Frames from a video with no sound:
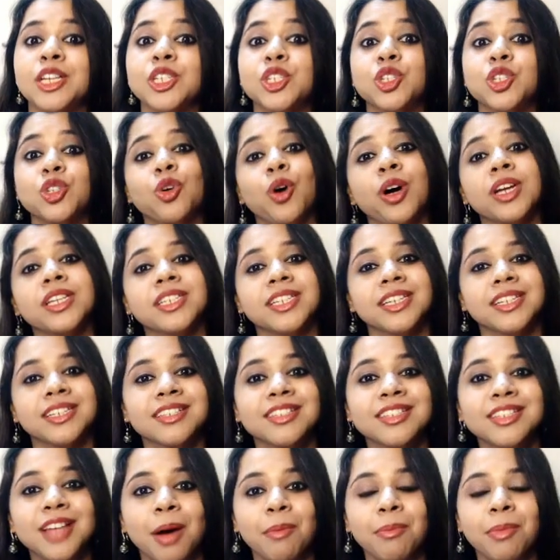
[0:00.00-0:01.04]
Scorching
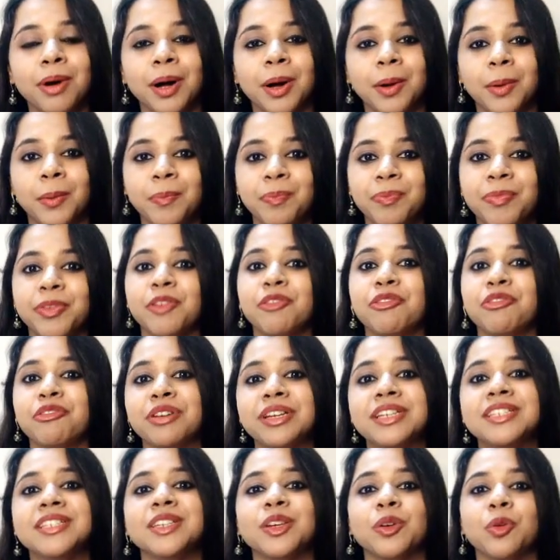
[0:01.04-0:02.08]
summer,
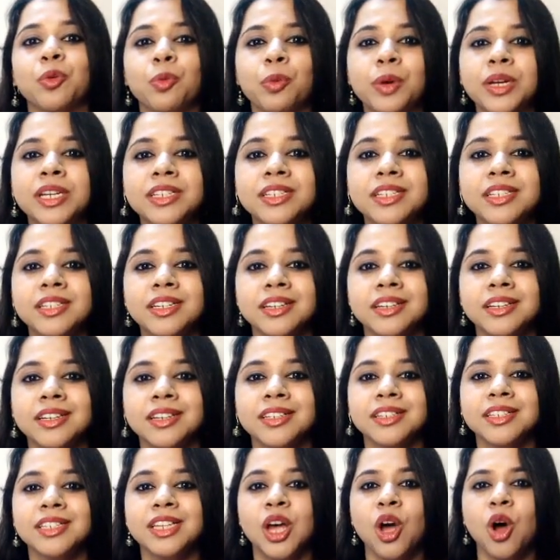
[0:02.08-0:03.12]
freezing
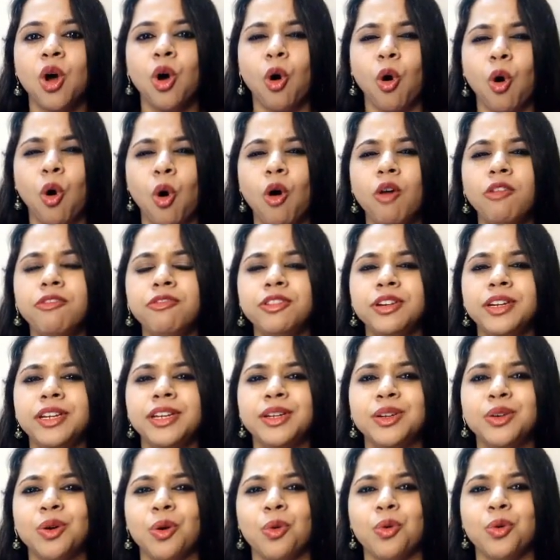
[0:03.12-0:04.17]
winters,
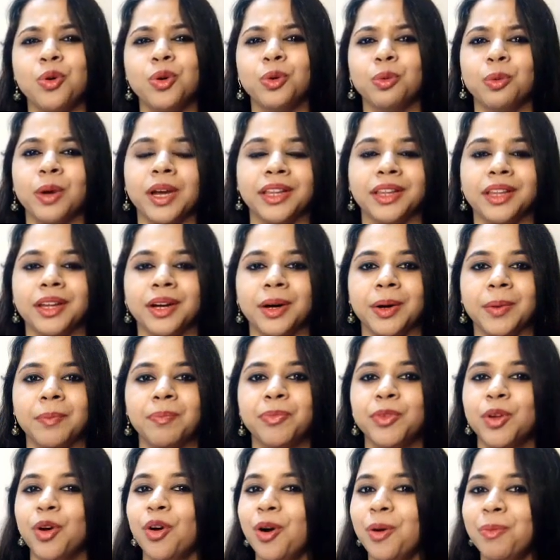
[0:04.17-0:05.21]
awfully cold weather,
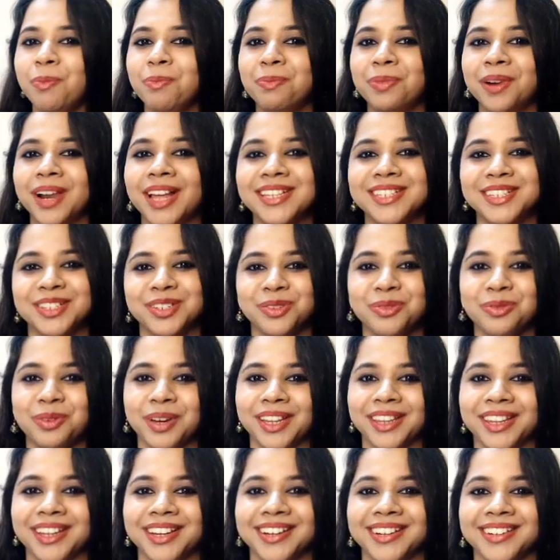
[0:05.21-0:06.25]
or pleasant
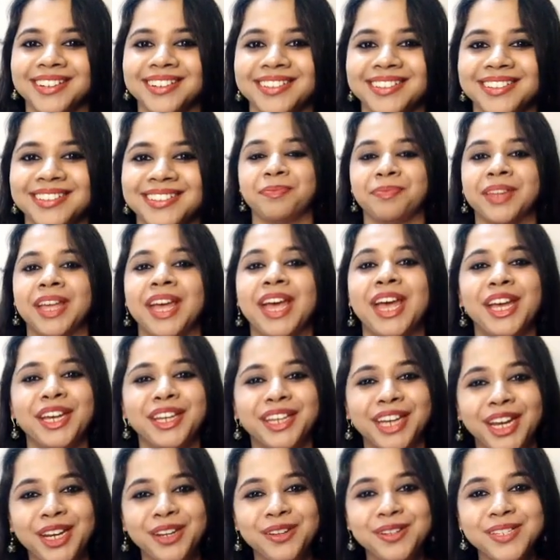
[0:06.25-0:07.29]
weather.
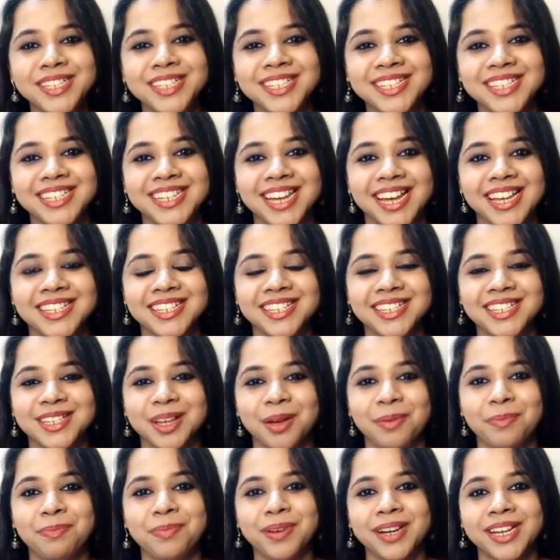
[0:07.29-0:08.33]
Can you suggest
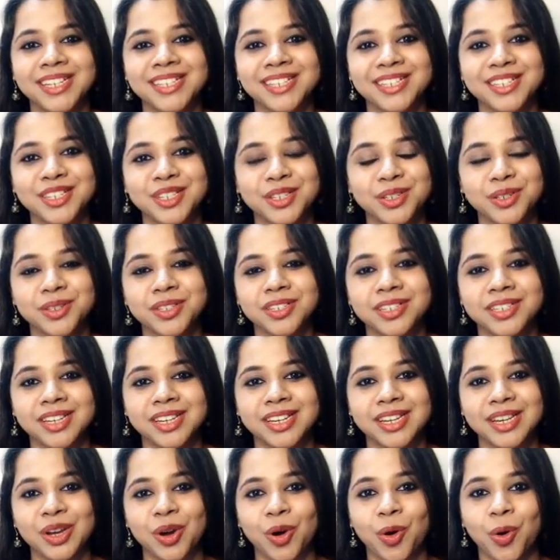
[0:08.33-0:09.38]
some places to
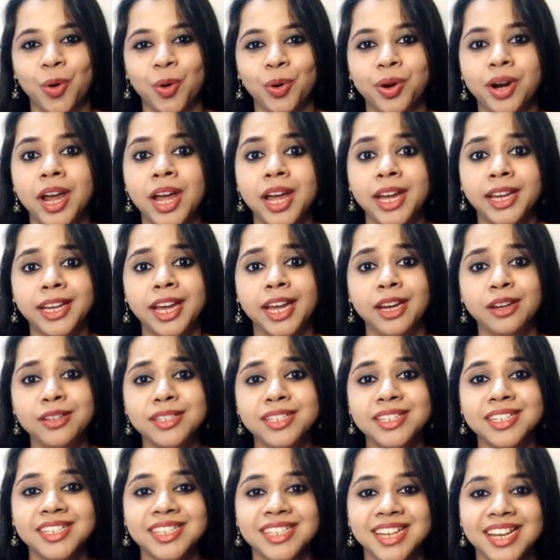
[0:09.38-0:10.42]
see or can you
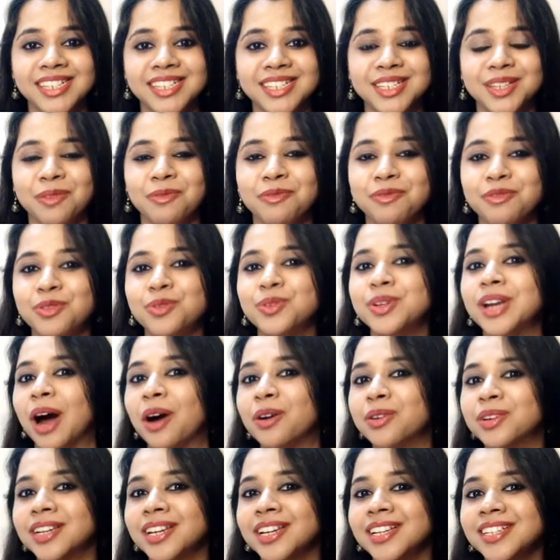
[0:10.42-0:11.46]
suggest some food
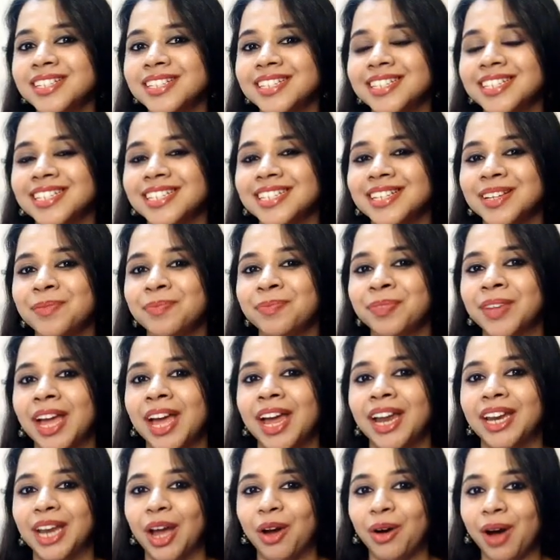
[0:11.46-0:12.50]
outlets?
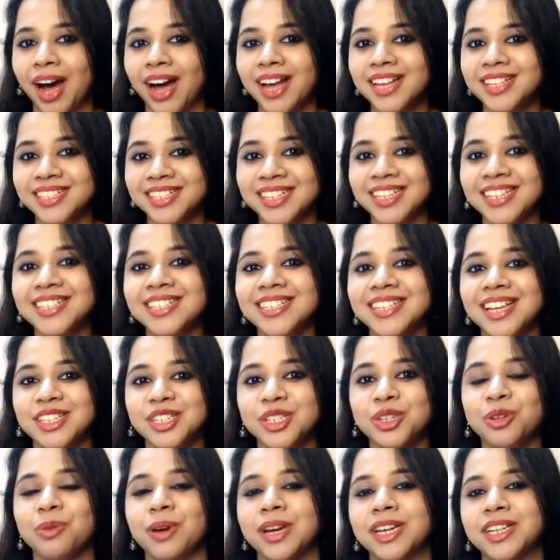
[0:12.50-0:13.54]
Now, asking
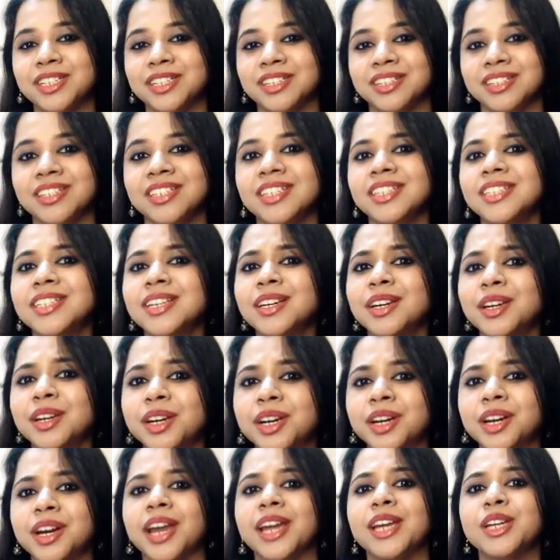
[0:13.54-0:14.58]
such questions is a
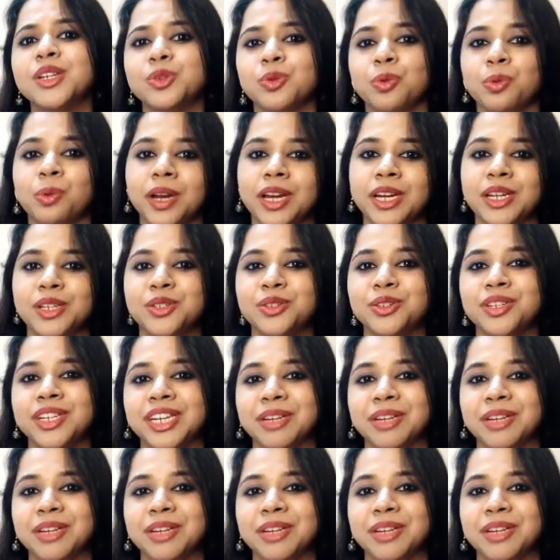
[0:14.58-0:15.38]
great way to